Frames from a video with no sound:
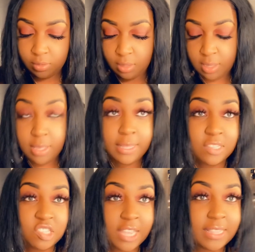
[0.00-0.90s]
let's
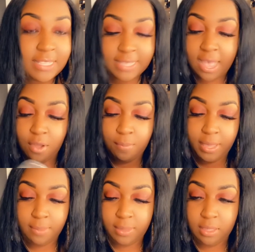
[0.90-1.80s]
check this out,
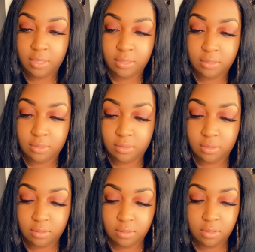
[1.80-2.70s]
baby.
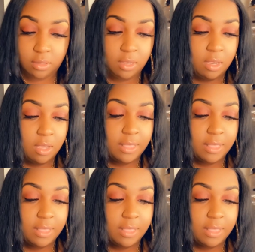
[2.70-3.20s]
Let's